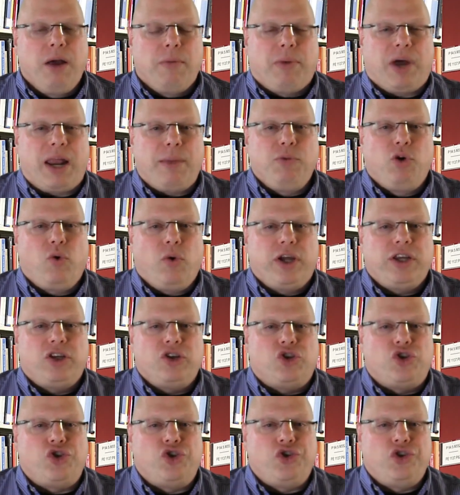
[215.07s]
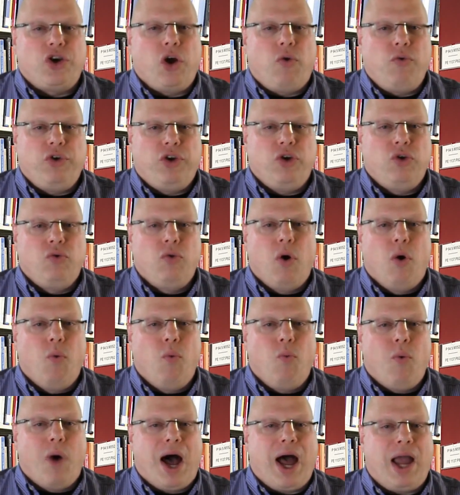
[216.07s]
but I'm going to show you
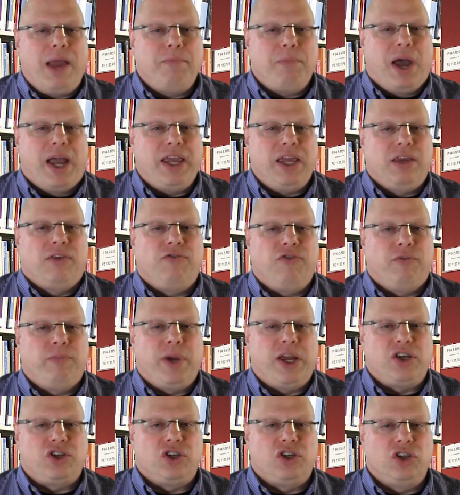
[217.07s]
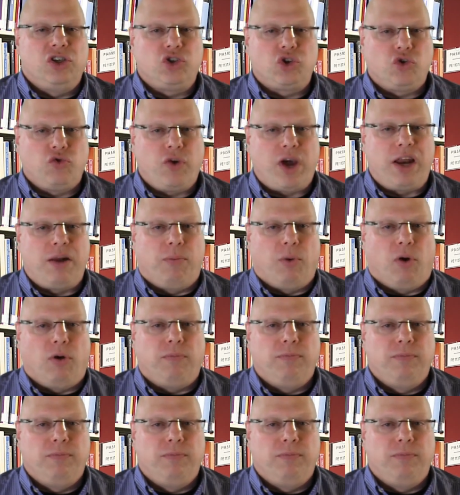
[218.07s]
why my information is credible.